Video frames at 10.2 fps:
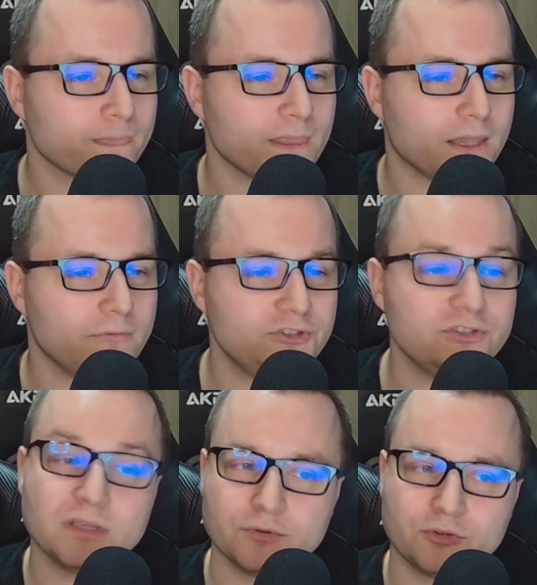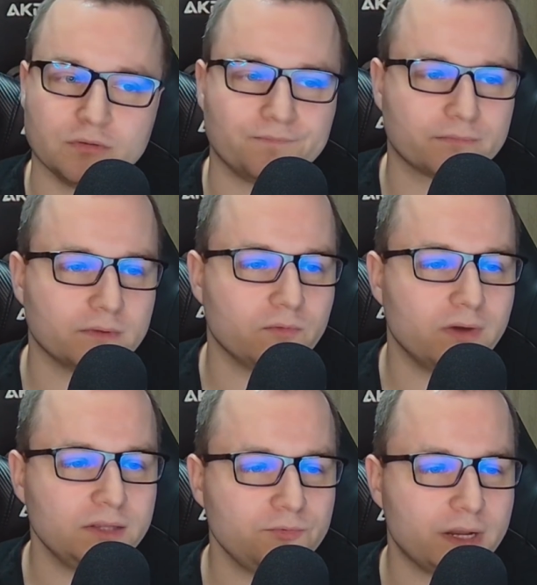Question number 2.
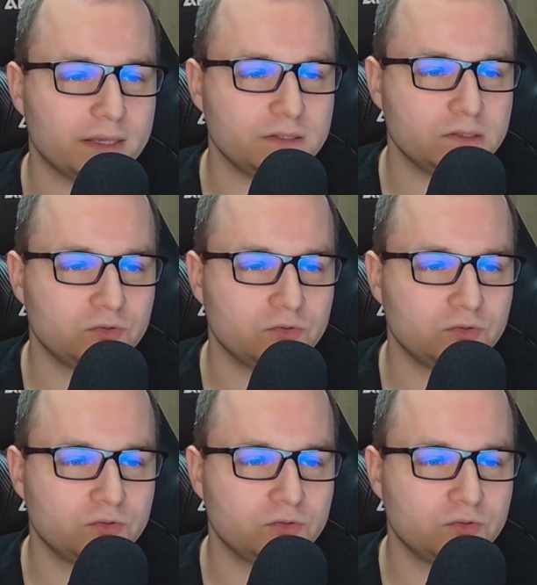What race